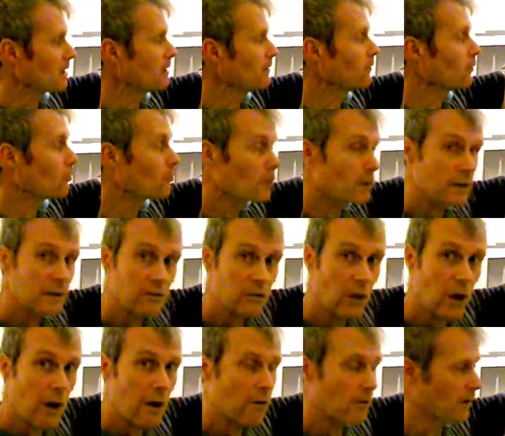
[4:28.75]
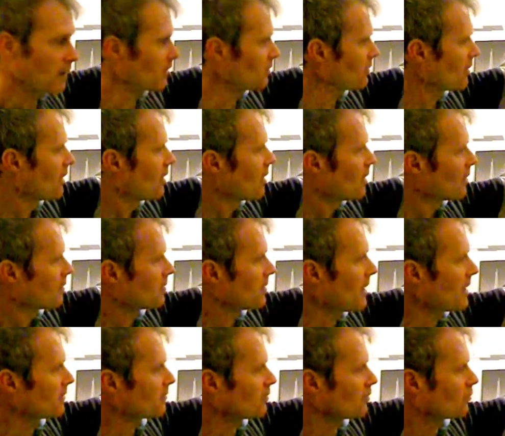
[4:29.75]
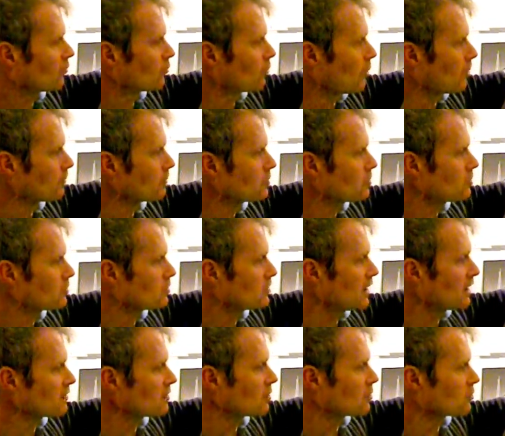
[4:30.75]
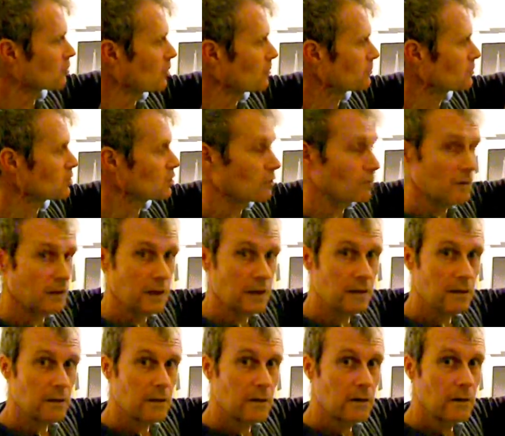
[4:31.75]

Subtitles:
And if you're a guitarist, that's a drop tuning.